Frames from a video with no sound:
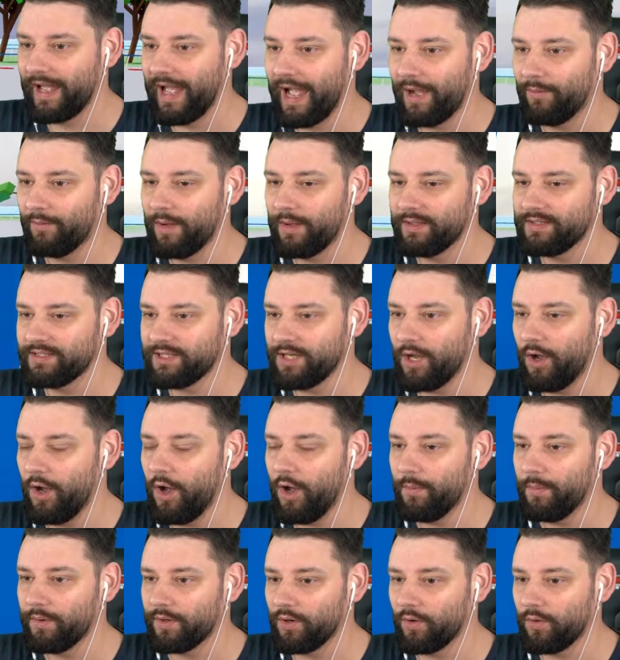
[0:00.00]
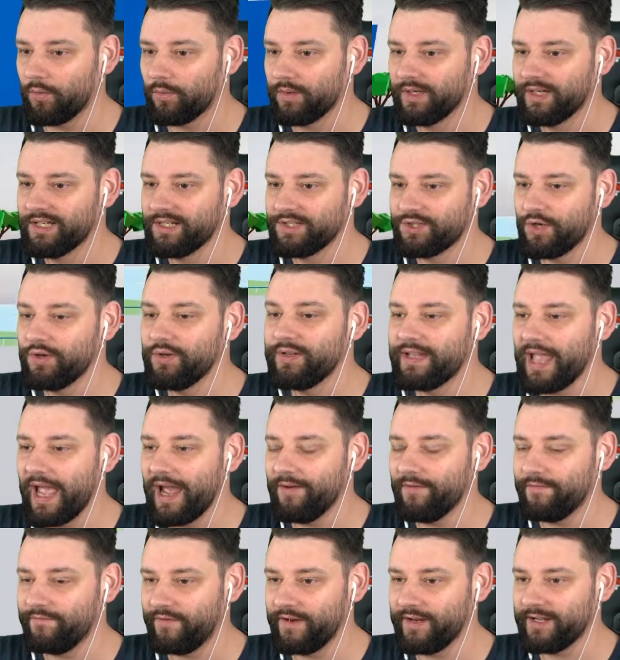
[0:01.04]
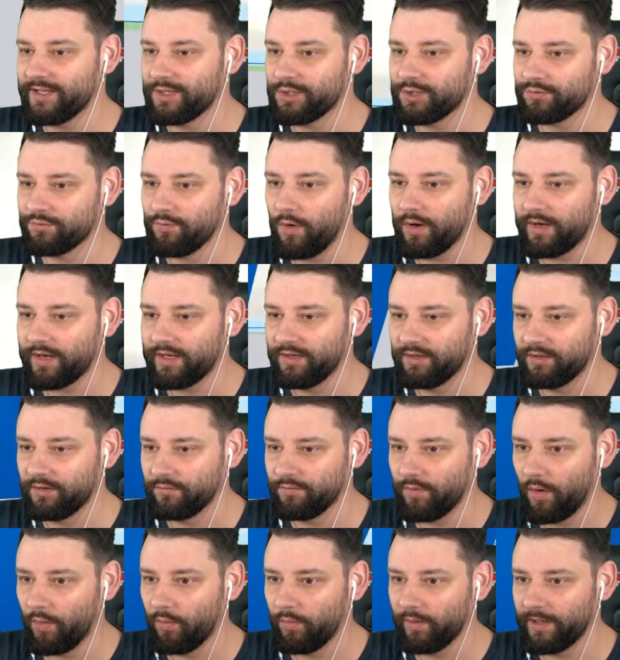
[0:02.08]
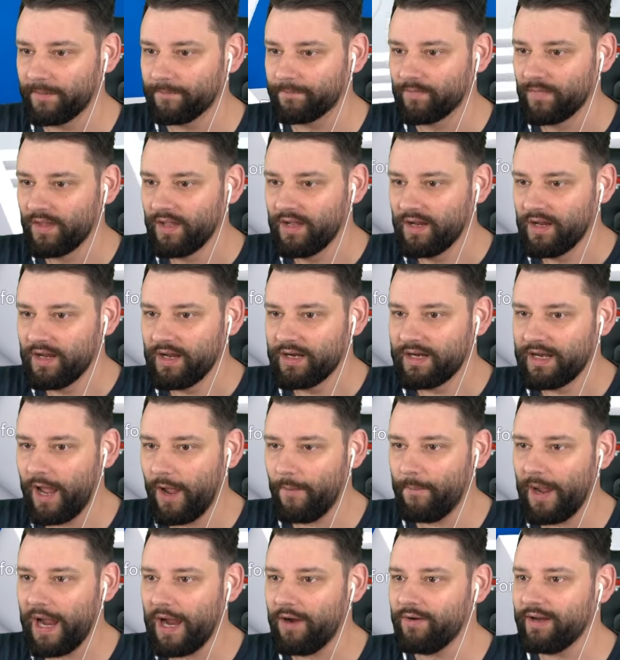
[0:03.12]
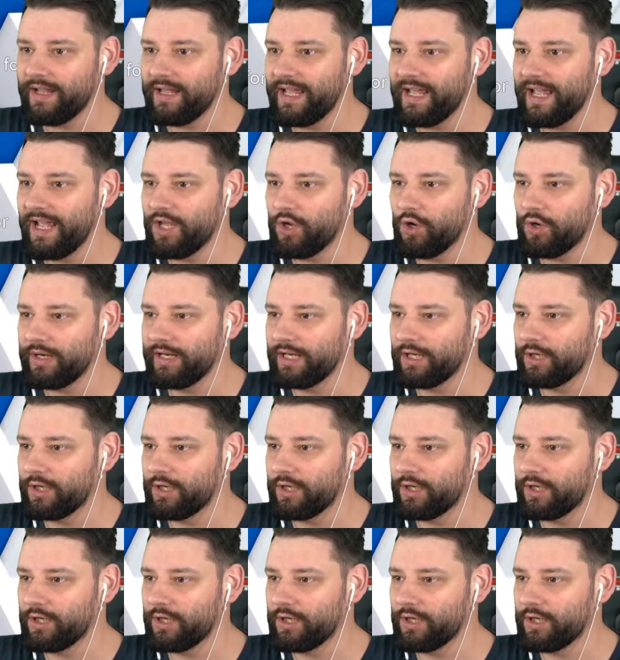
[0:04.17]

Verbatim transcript: our terminal to get things rocking and rolling. Now, apparently here you can